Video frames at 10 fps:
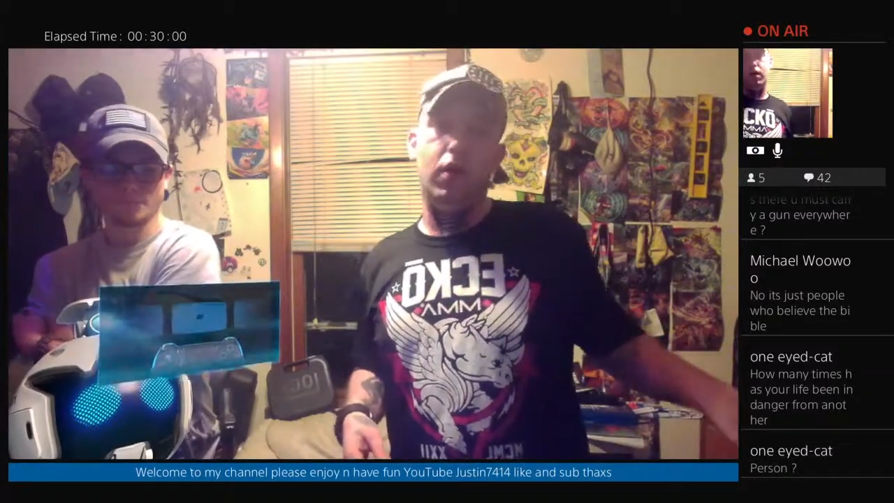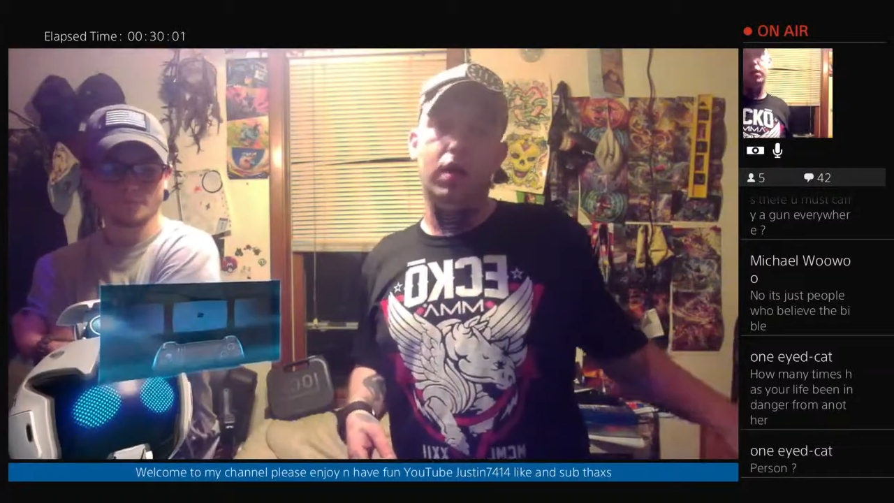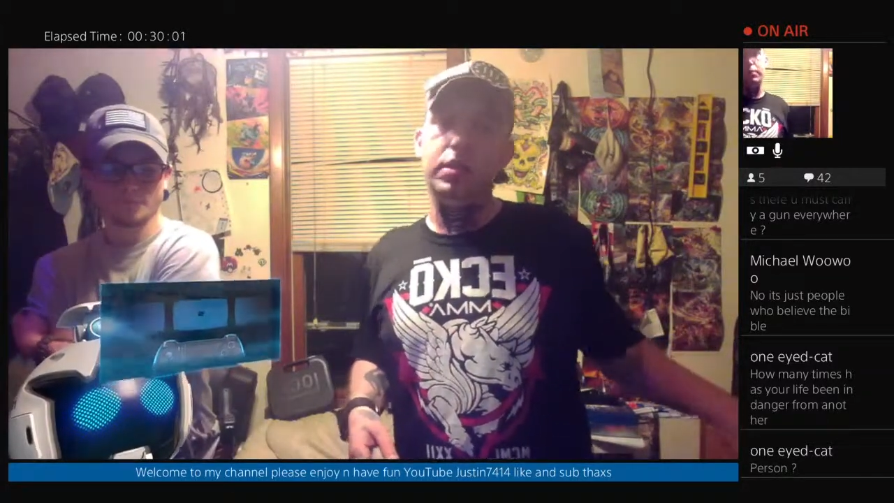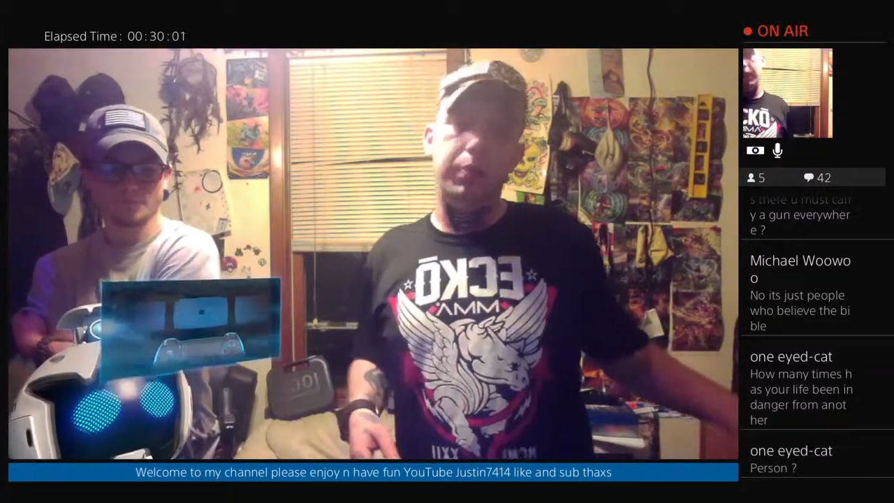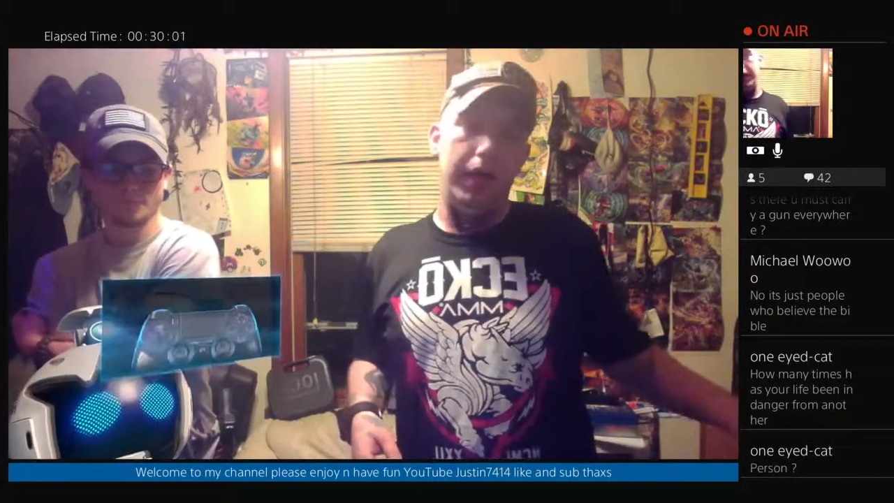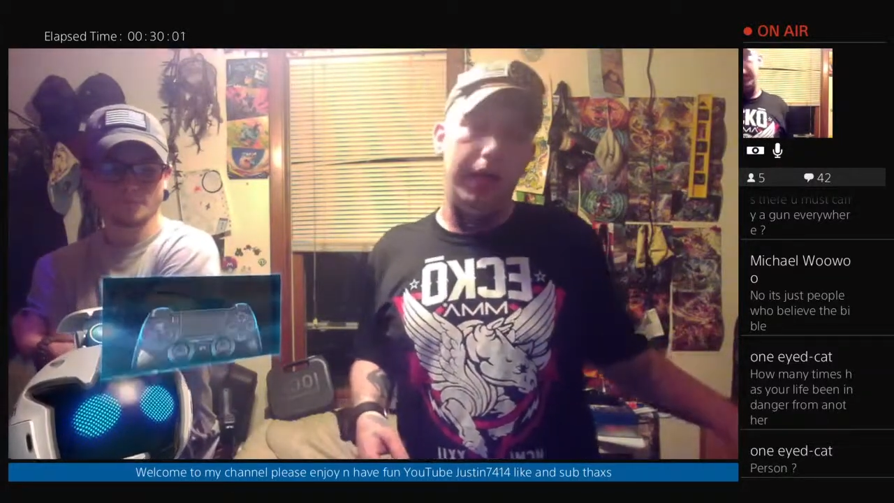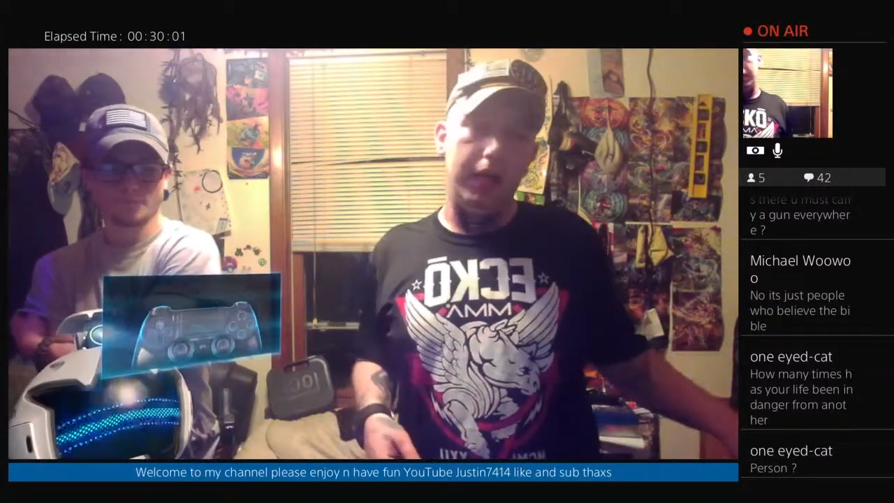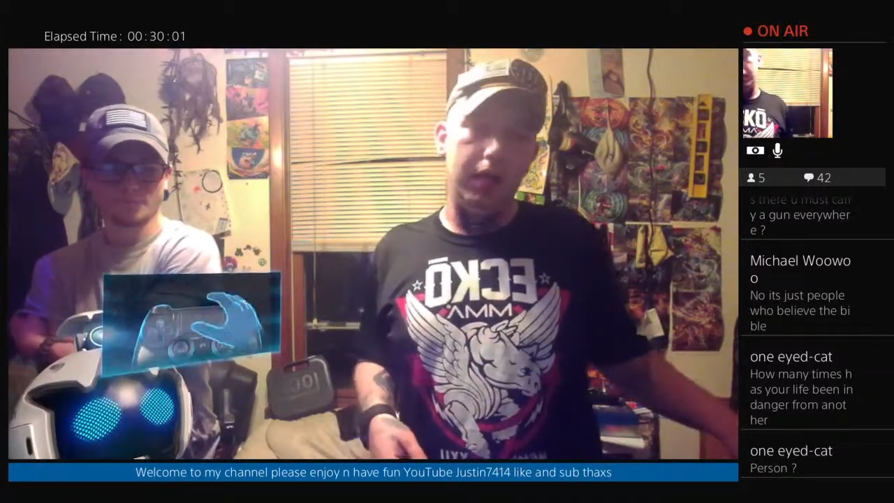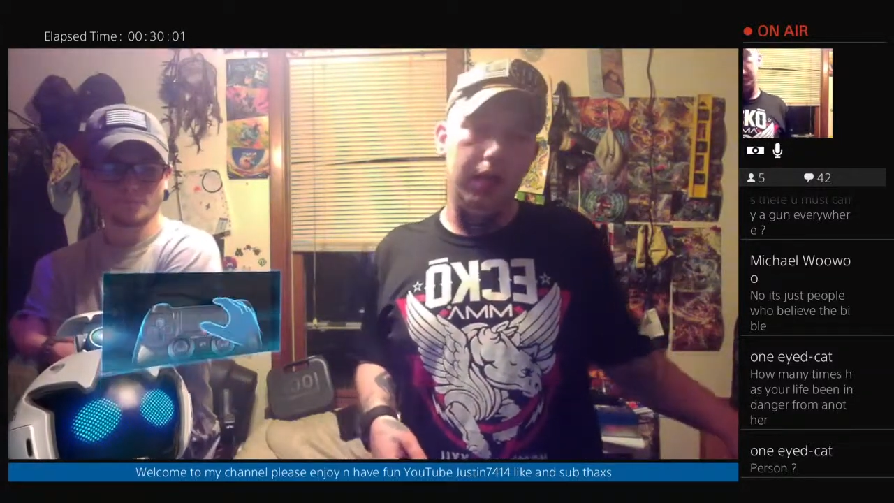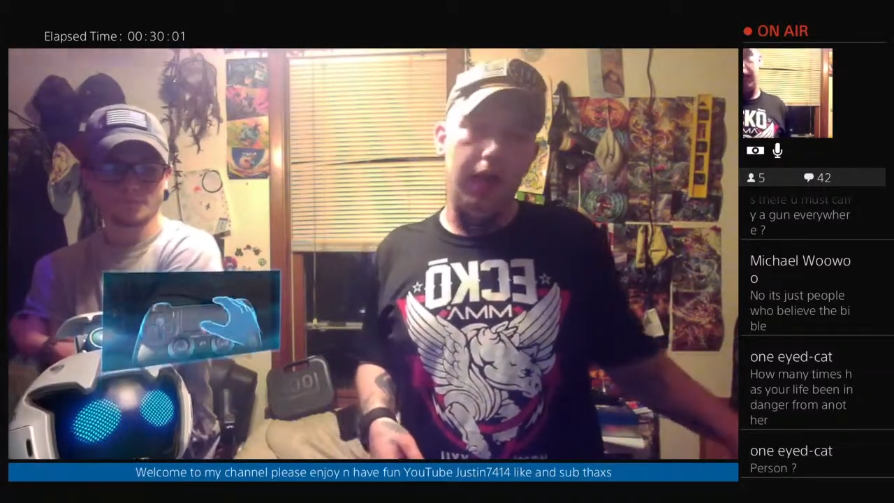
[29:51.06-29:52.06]
daughter's
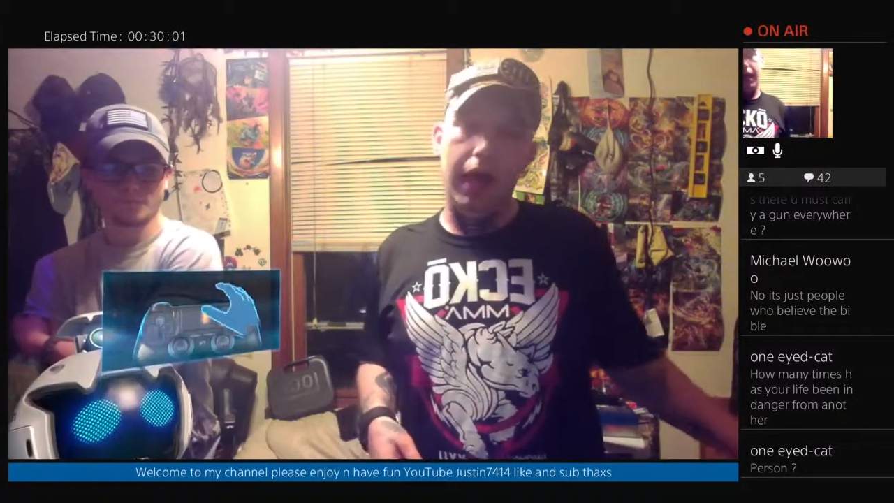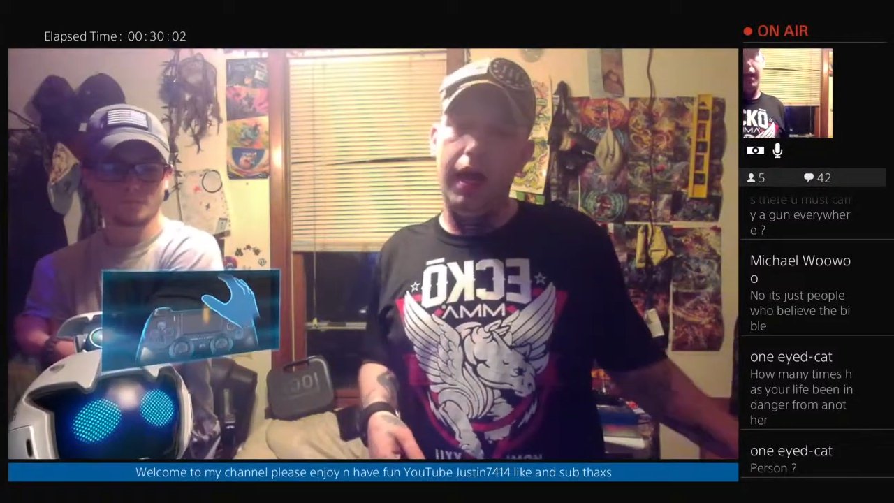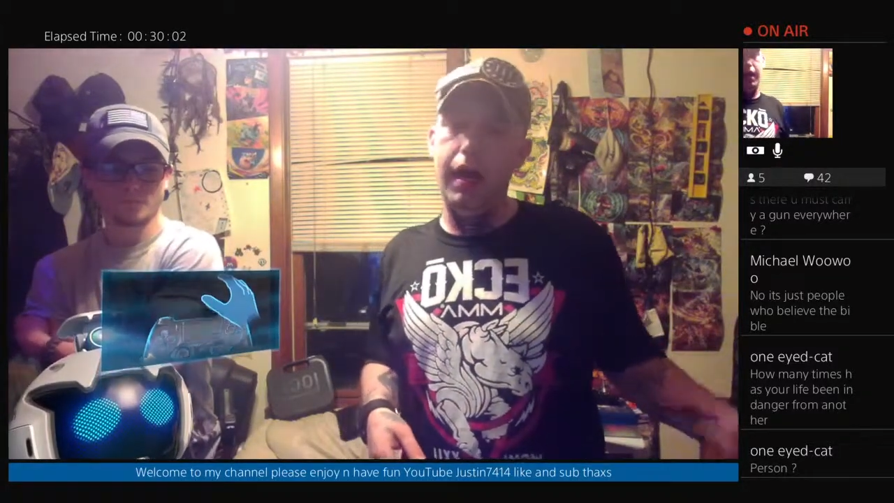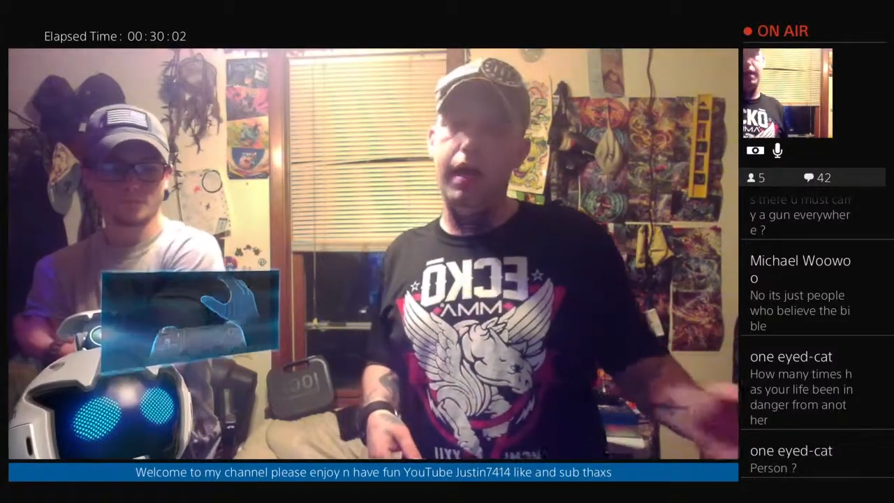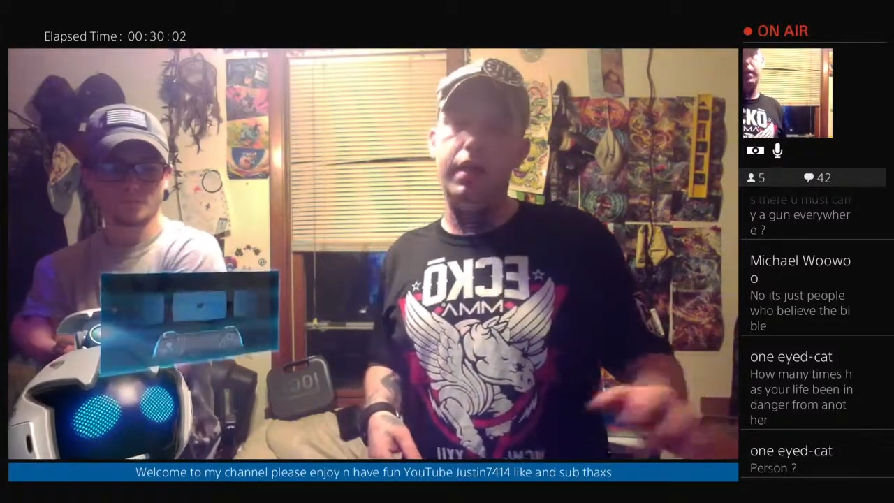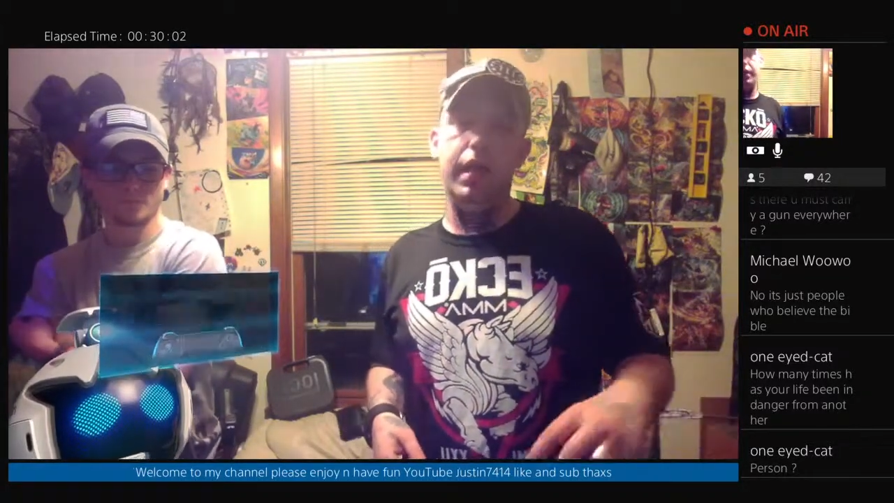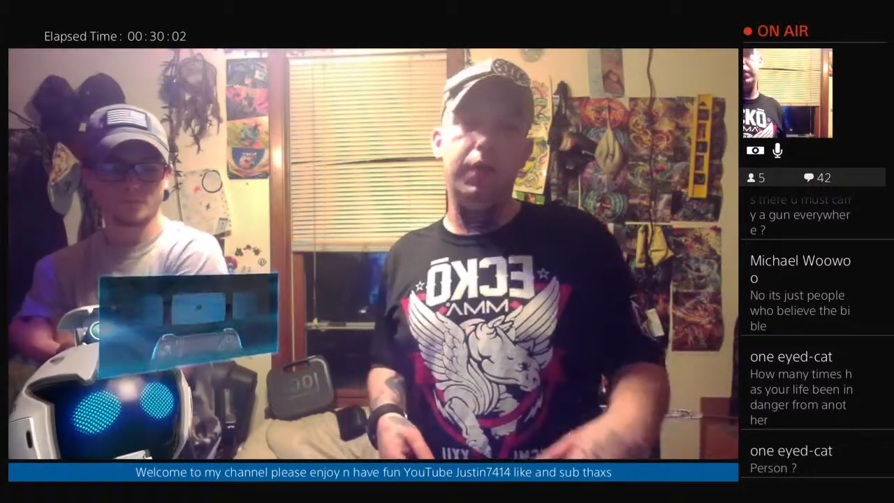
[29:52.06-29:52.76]
bike, and